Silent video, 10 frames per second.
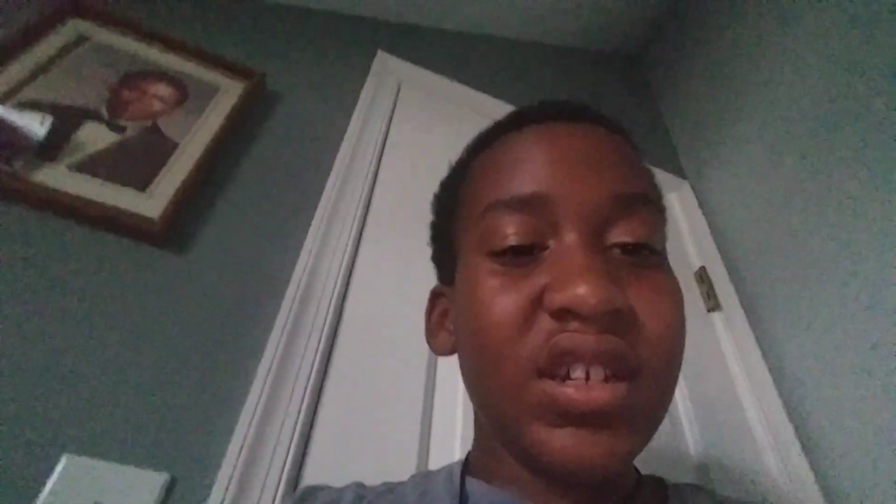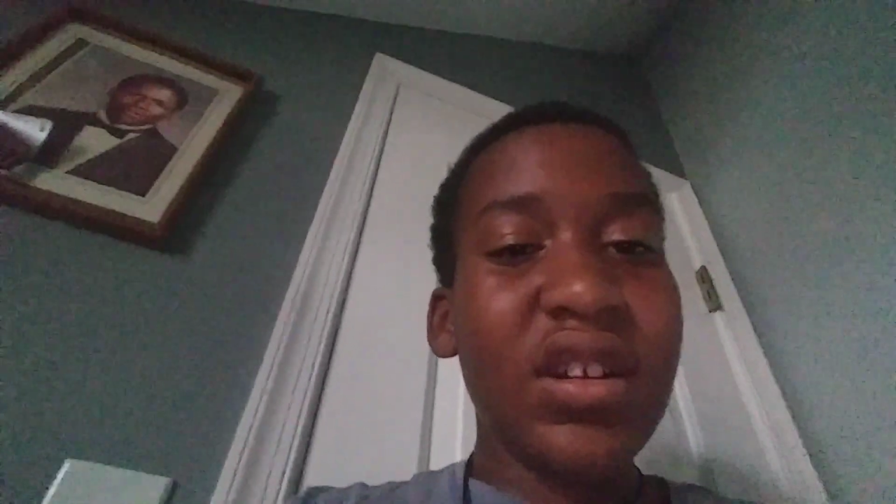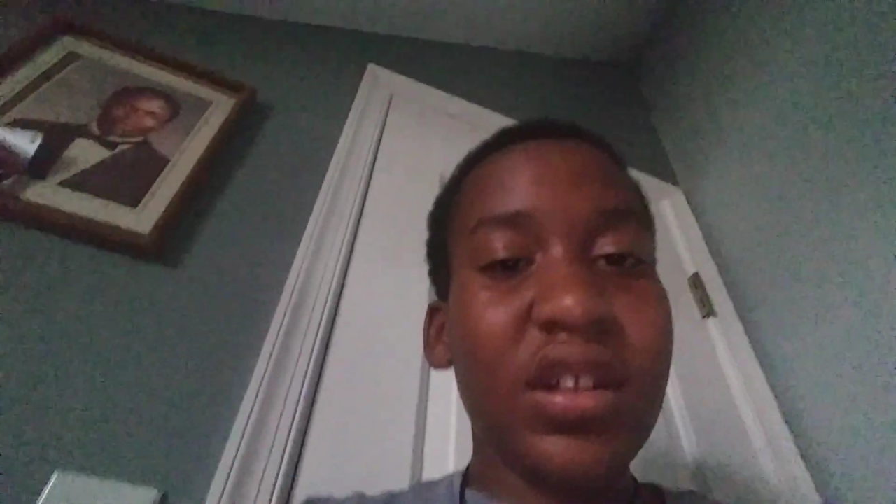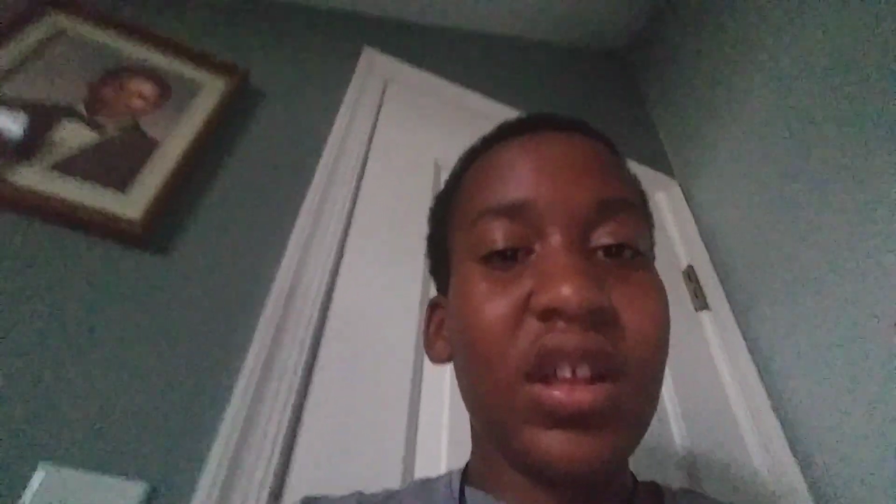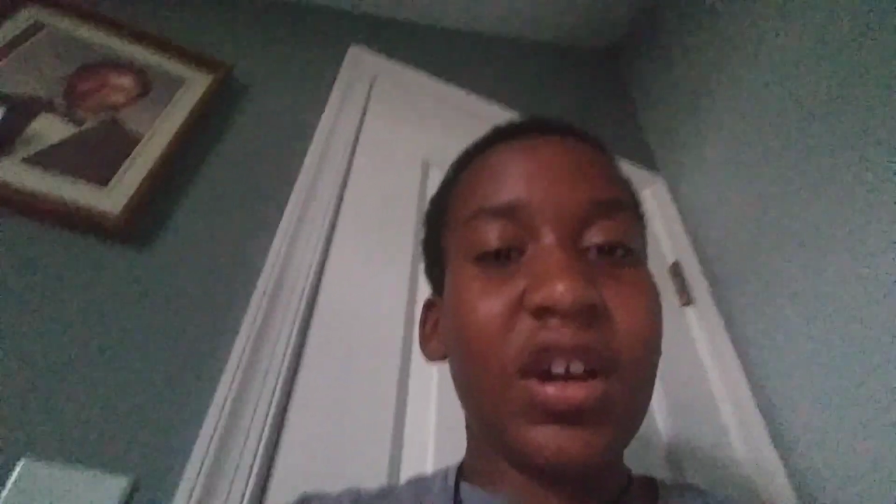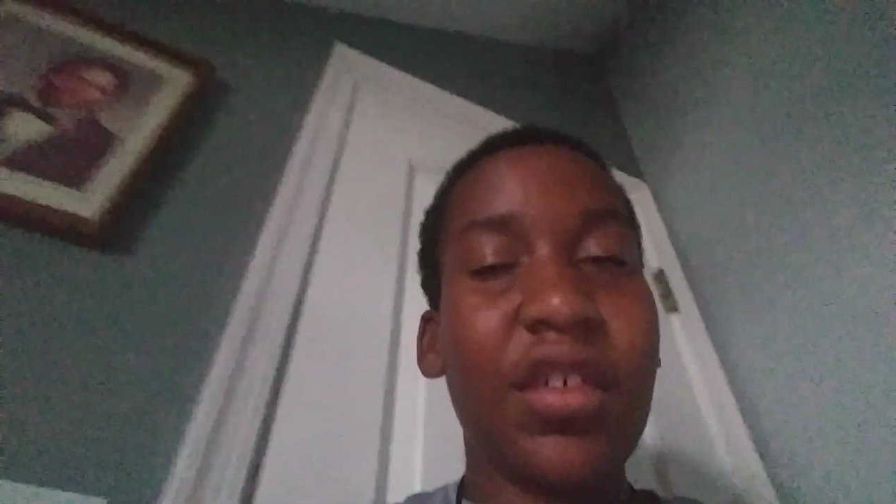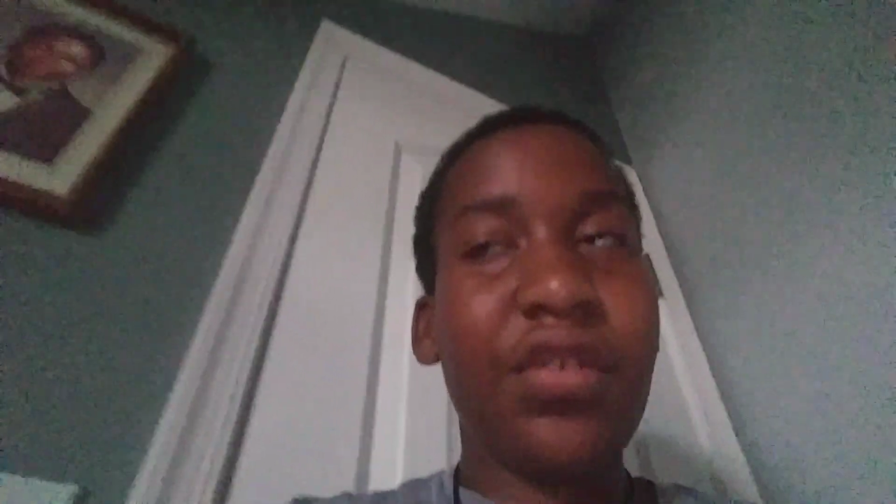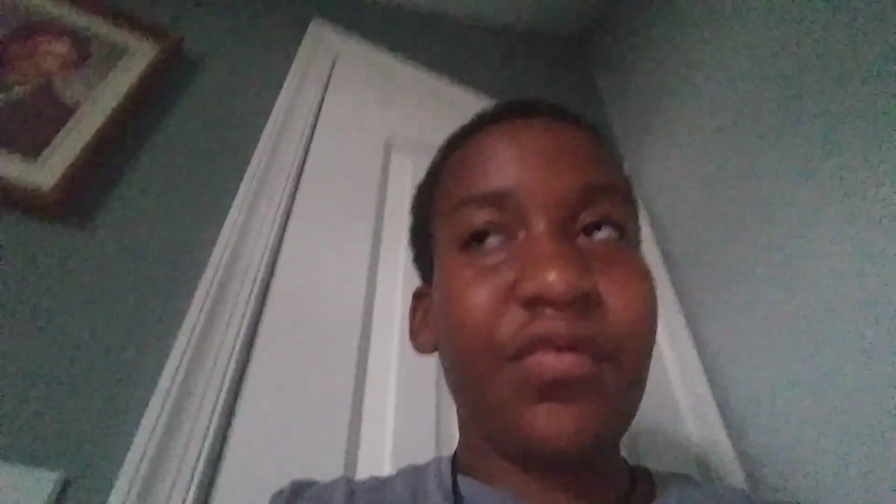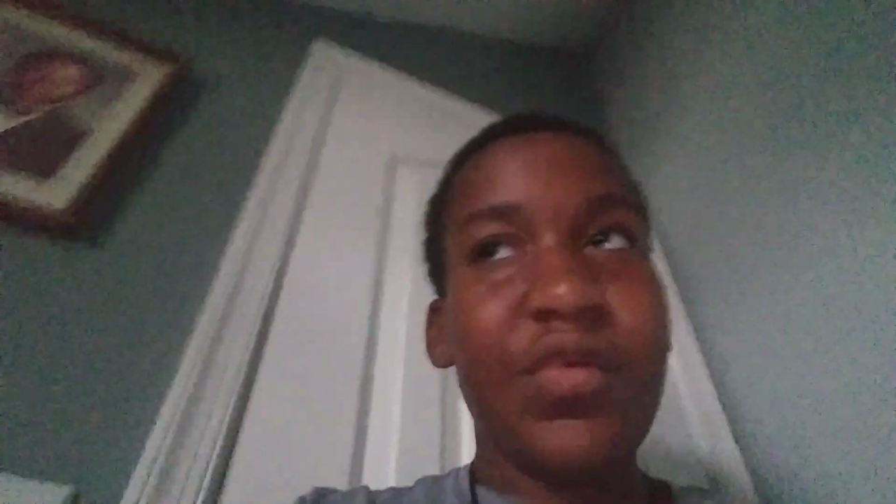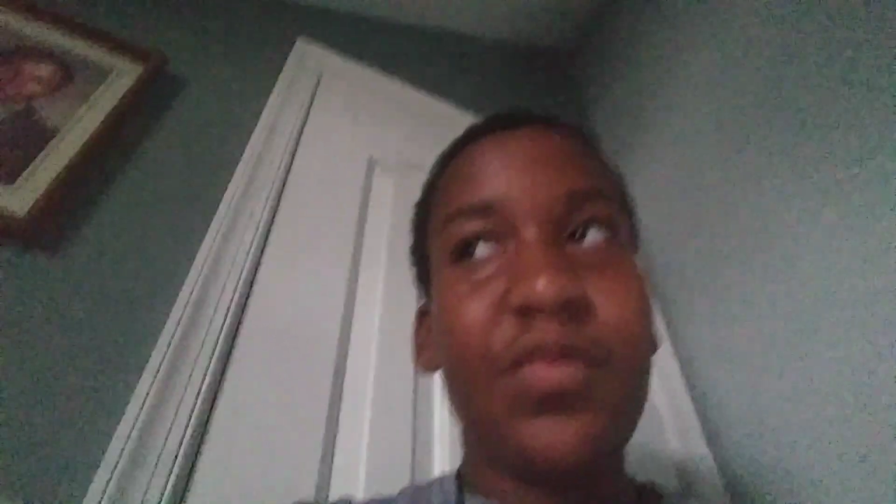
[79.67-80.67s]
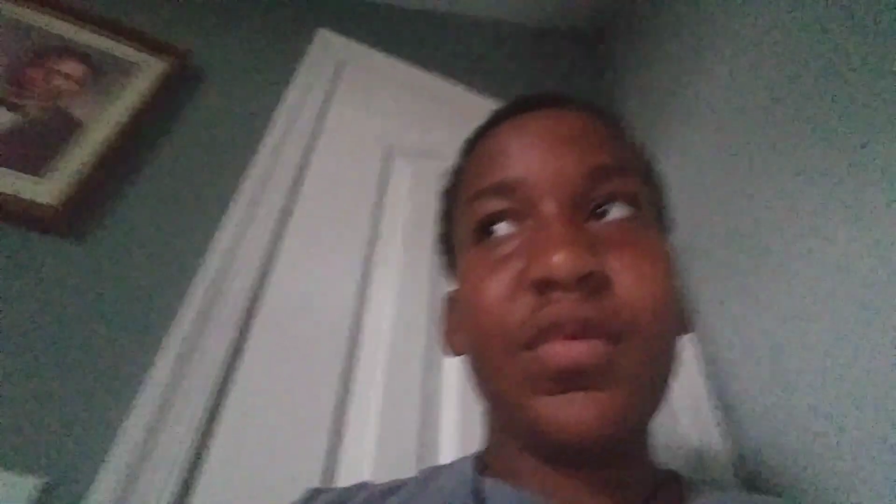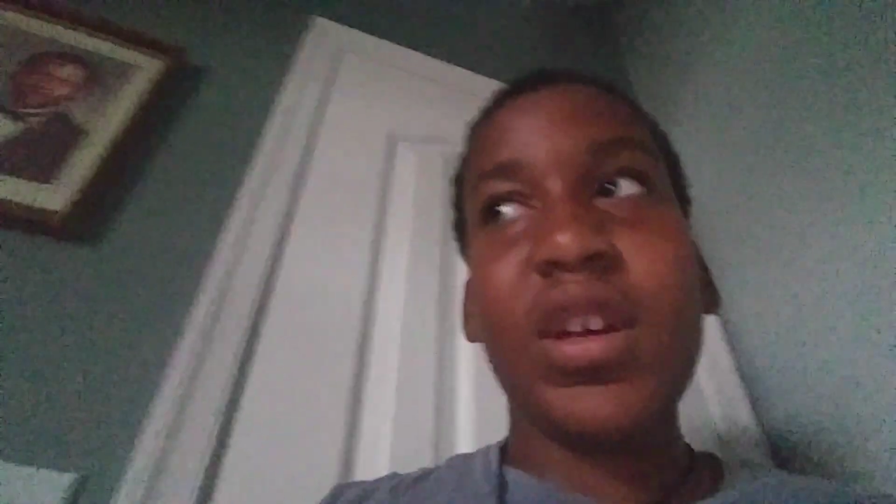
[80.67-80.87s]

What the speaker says: o'clock through